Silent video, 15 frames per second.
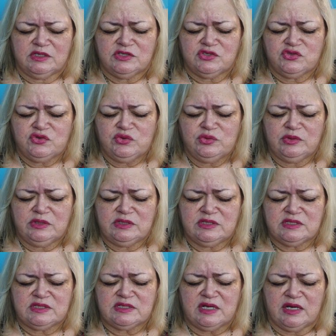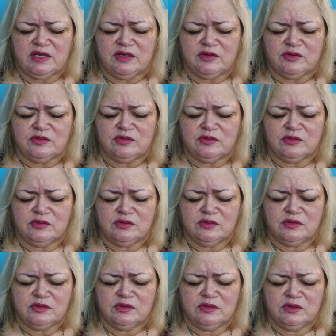is truly desired,
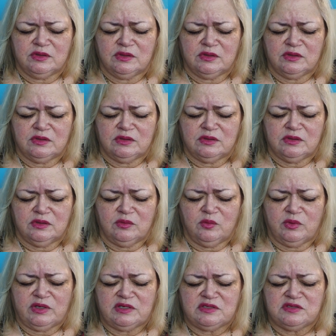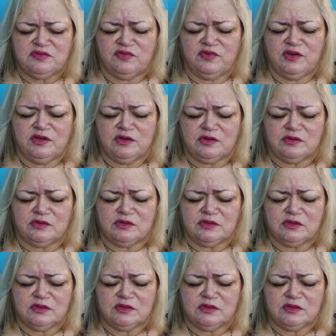what is feared,